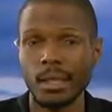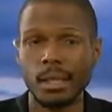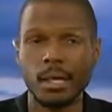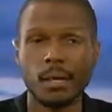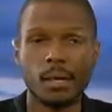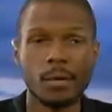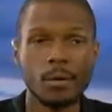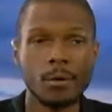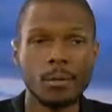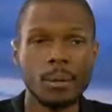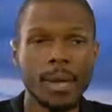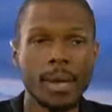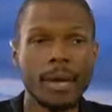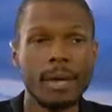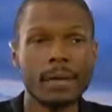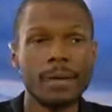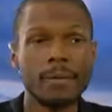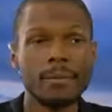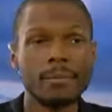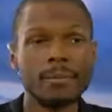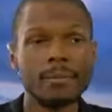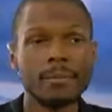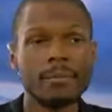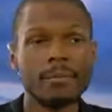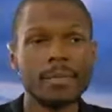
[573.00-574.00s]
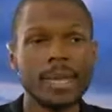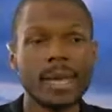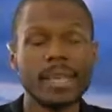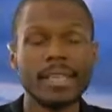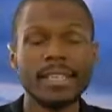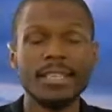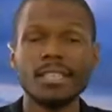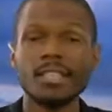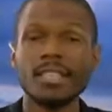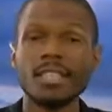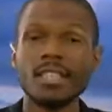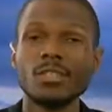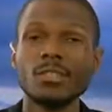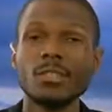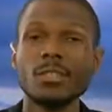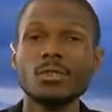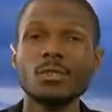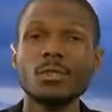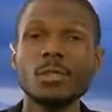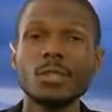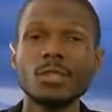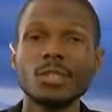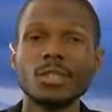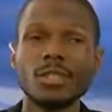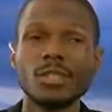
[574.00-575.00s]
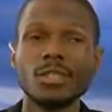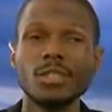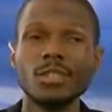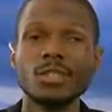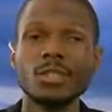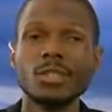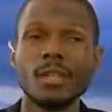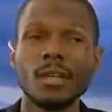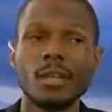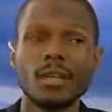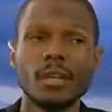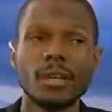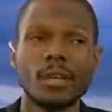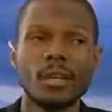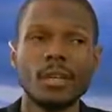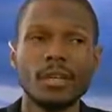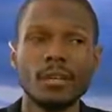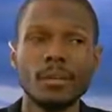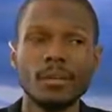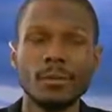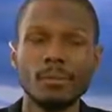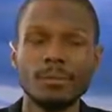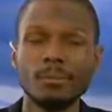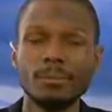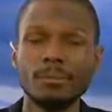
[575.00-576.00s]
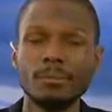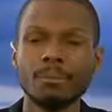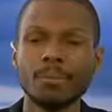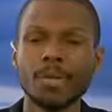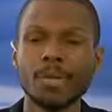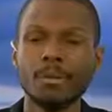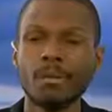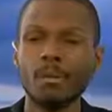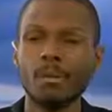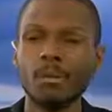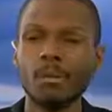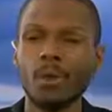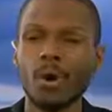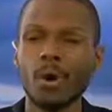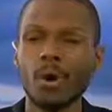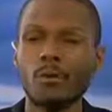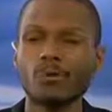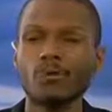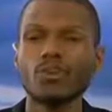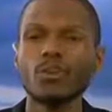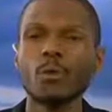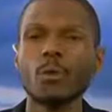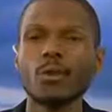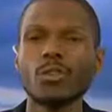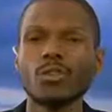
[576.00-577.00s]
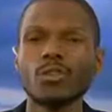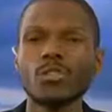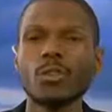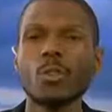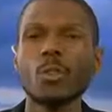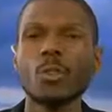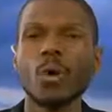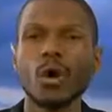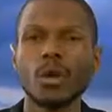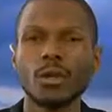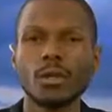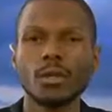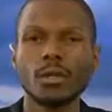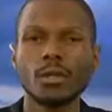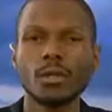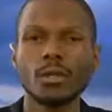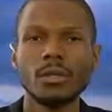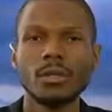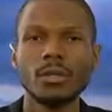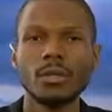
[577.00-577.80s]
And in these institutions, people are forced to work.